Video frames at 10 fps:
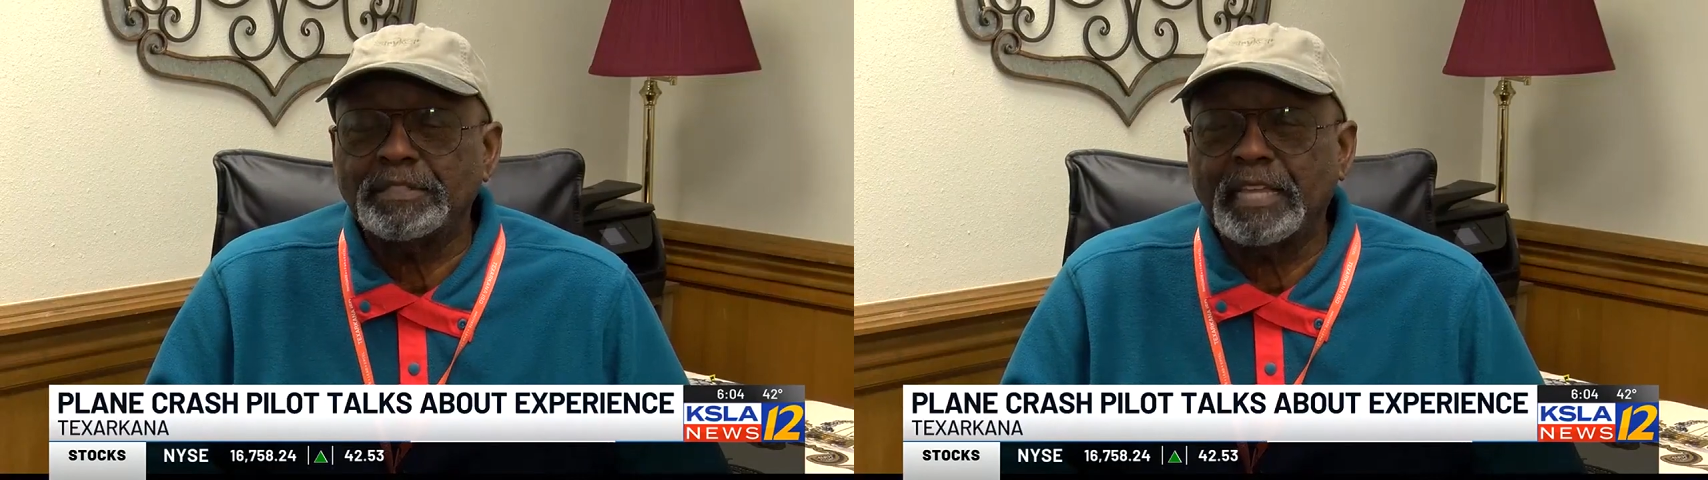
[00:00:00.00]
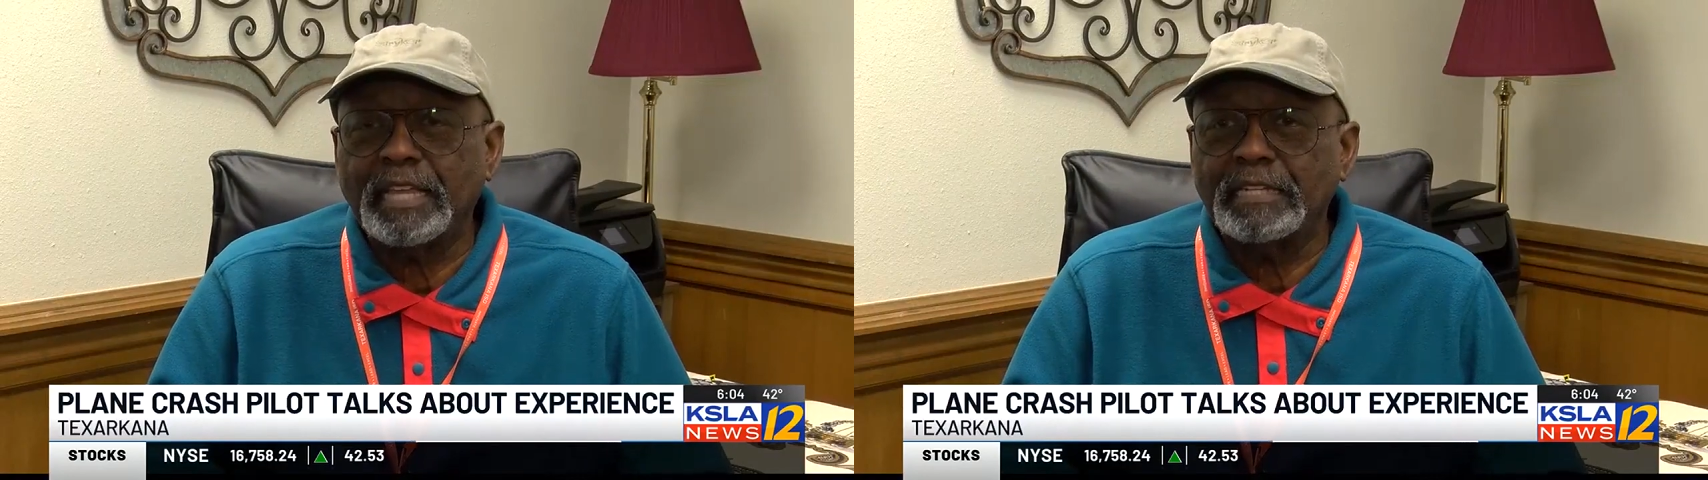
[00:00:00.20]

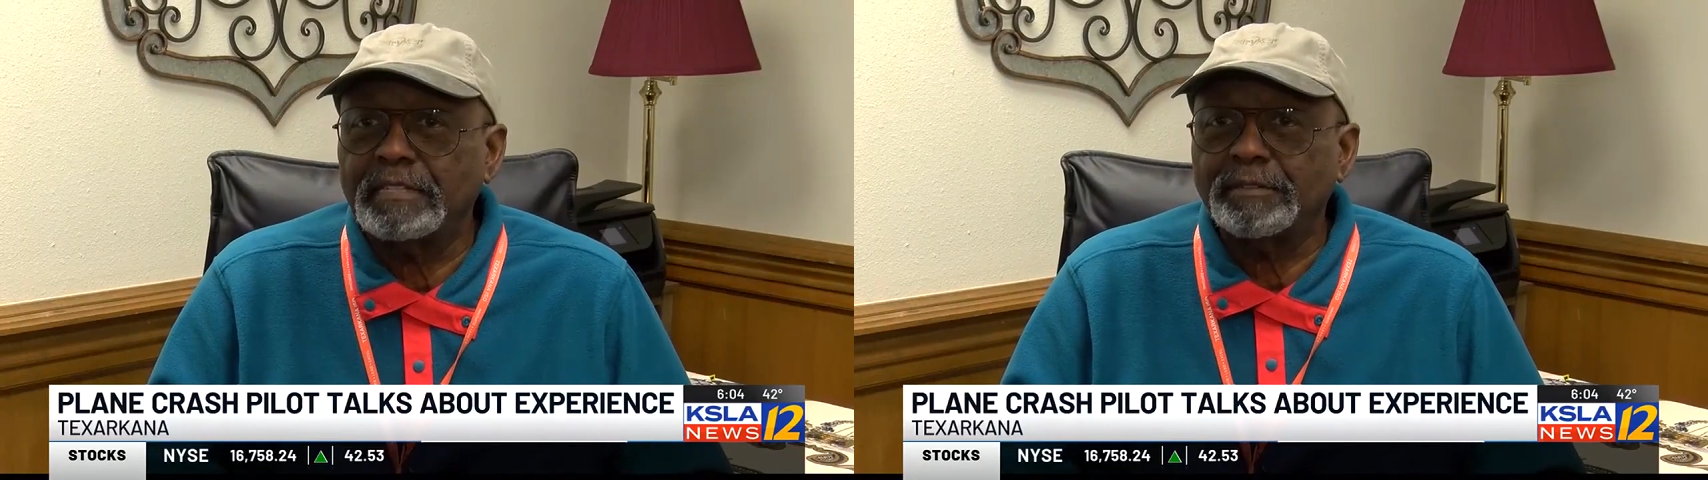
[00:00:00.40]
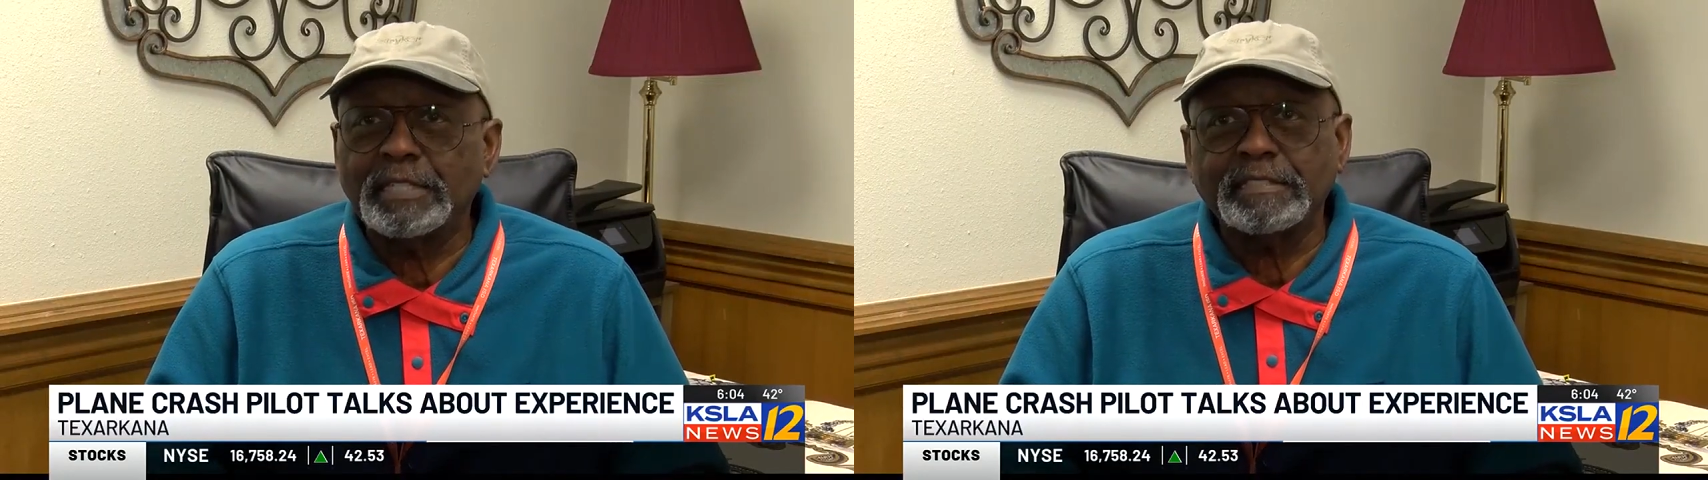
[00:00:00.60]
you can,
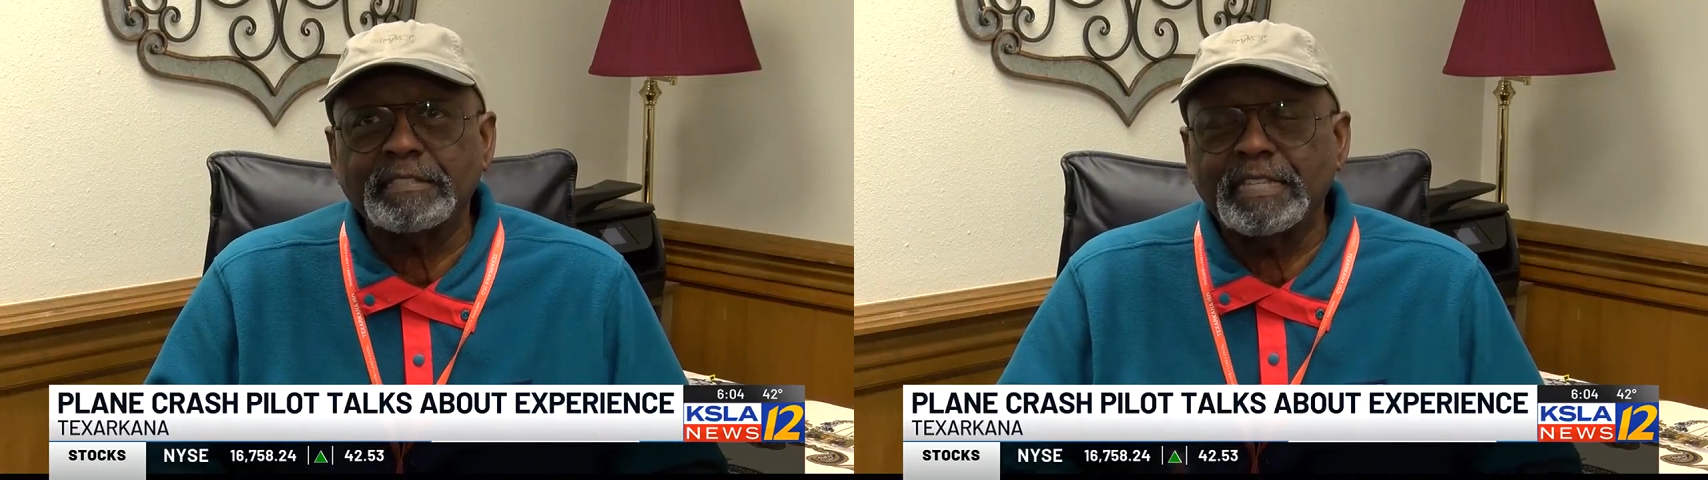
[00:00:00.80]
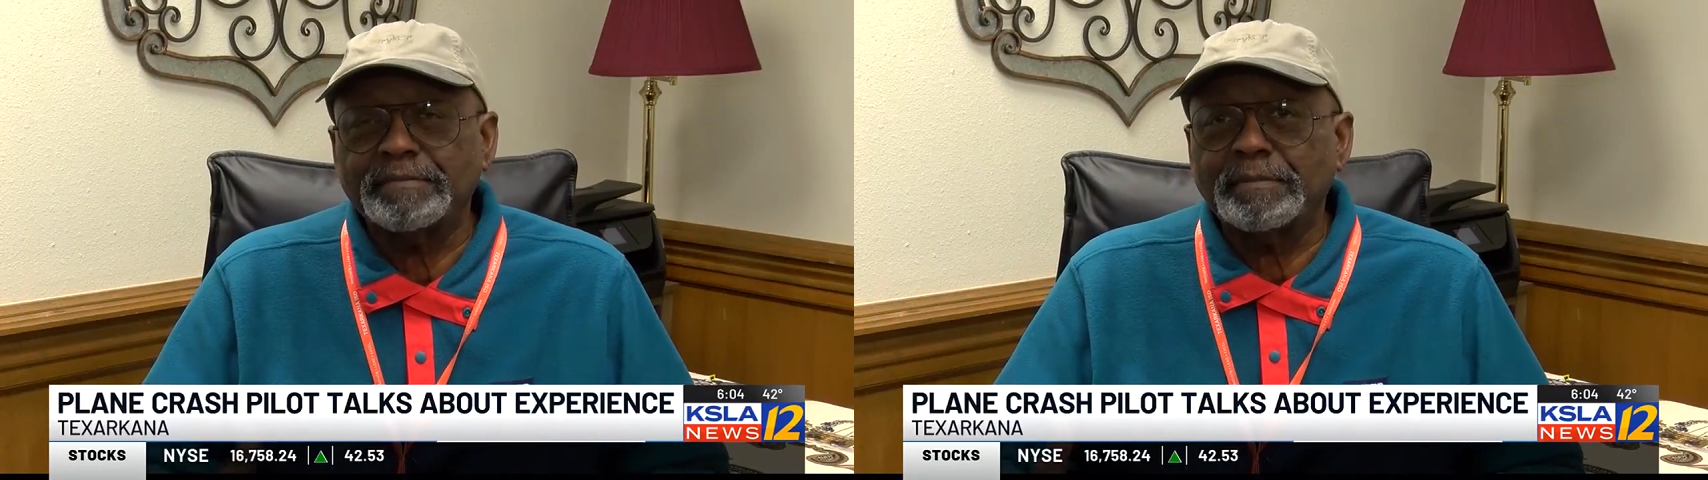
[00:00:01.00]
and the rest
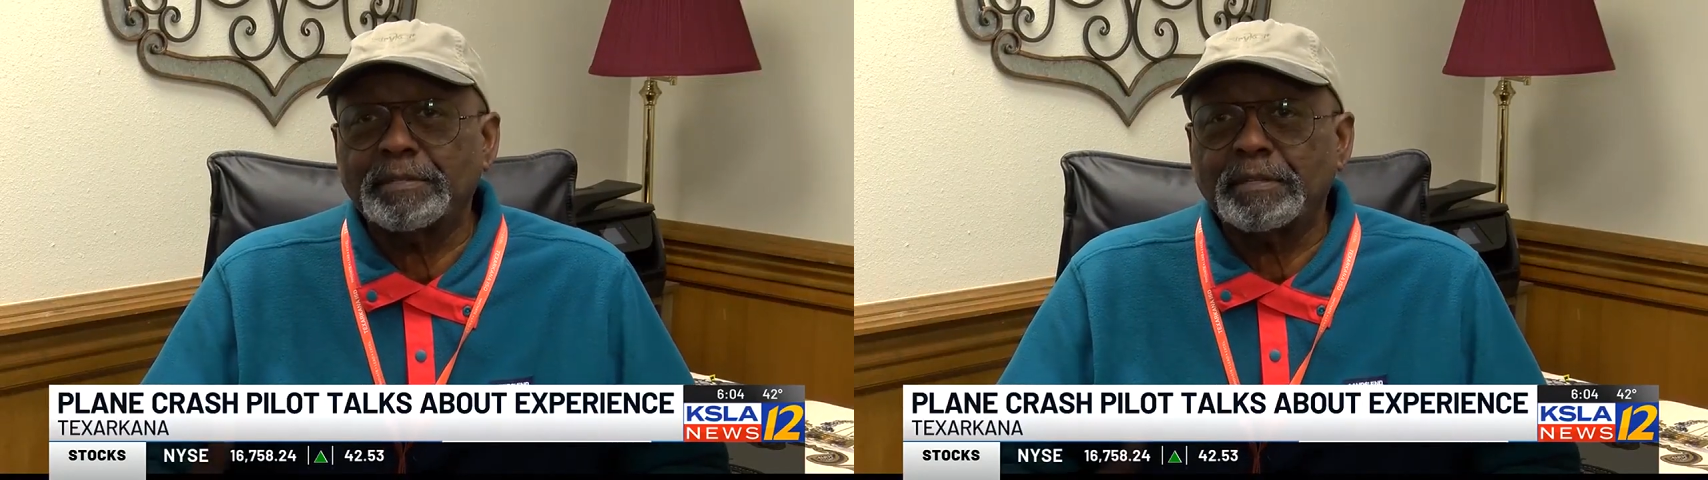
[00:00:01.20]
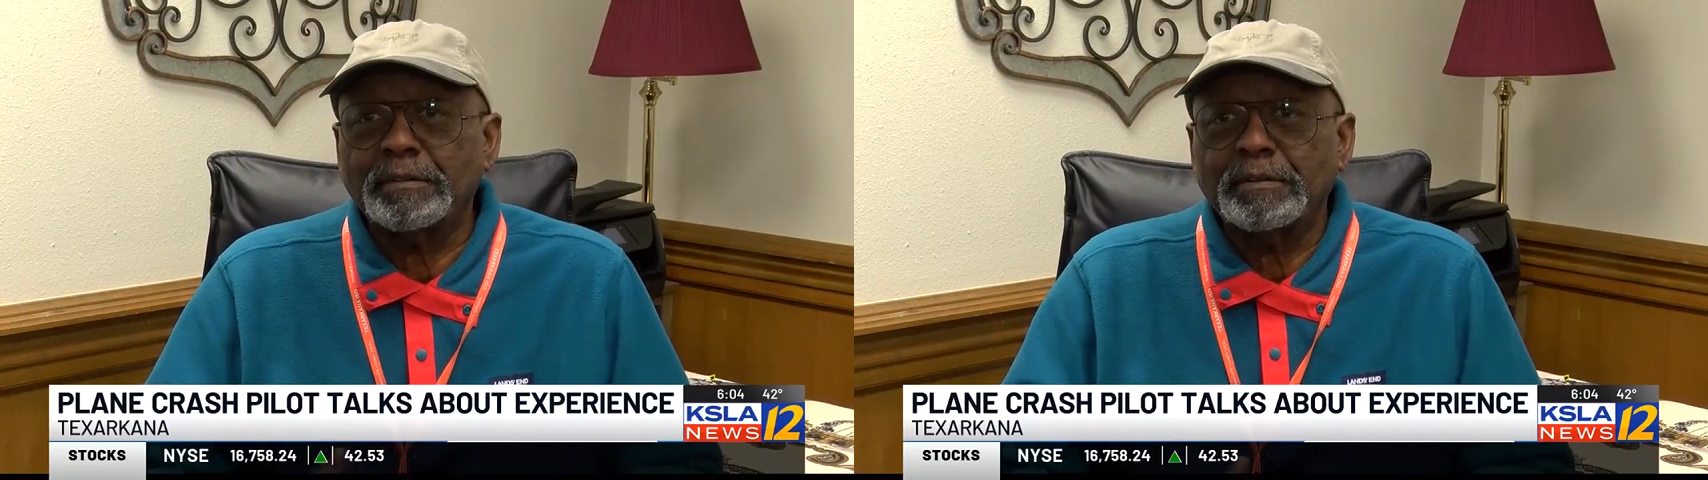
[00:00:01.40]
is left up
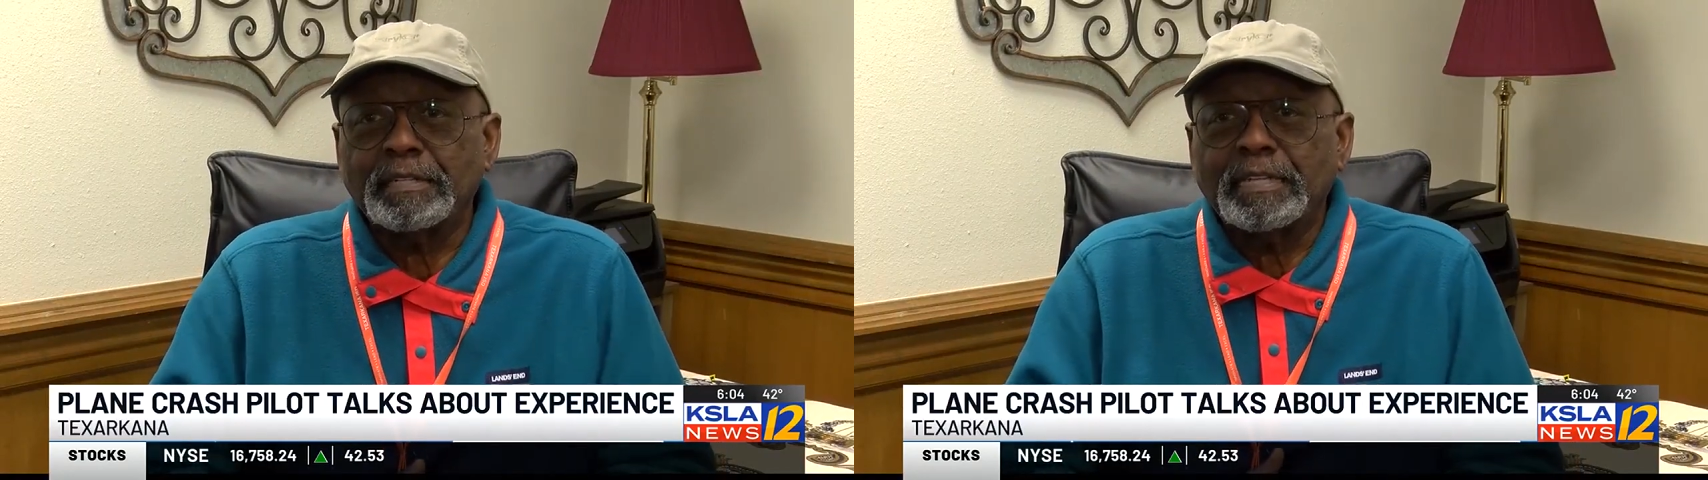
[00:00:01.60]
to the Lord,